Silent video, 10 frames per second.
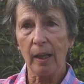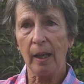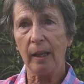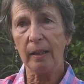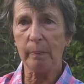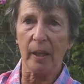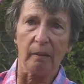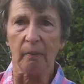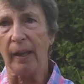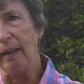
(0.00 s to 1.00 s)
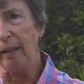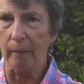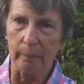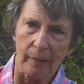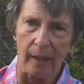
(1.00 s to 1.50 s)
and the boat went
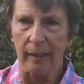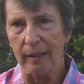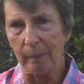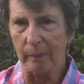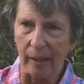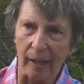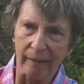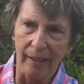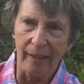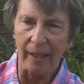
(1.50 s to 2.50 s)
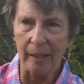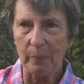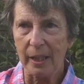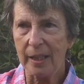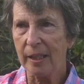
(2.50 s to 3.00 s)
up and down,
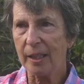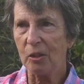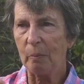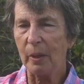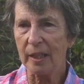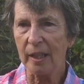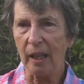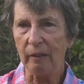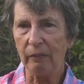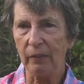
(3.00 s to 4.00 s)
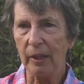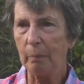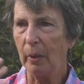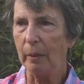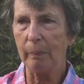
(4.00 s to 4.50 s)
and my sister and myself
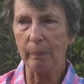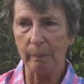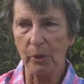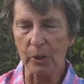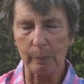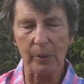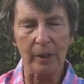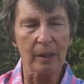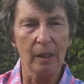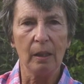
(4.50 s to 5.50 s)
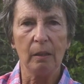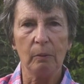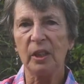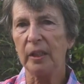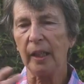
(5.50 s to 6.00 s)
and my husband
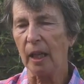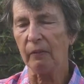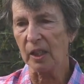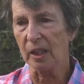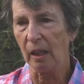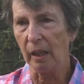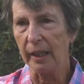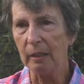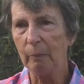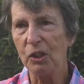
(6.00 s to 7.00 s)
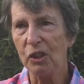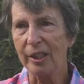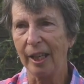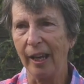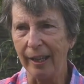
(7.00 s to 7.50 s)
was sick over the side, and we
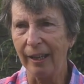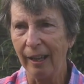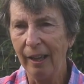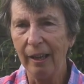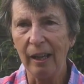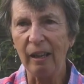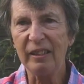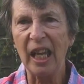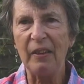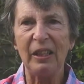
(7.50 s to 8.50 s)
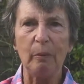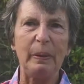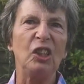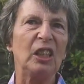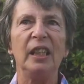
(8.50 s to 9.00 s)
just said, "Oh, David will
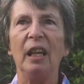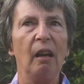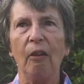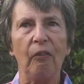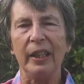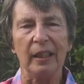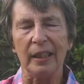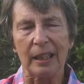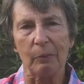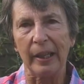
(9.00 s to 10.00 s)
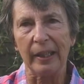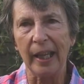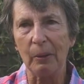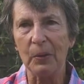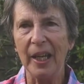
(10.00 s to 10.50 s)
be just laughing at this right
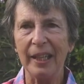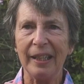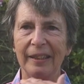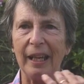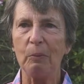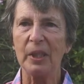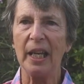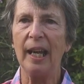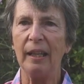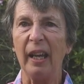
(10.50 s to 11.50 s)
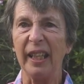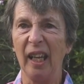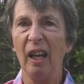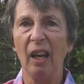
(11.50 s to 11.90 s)
now," and that was our, like,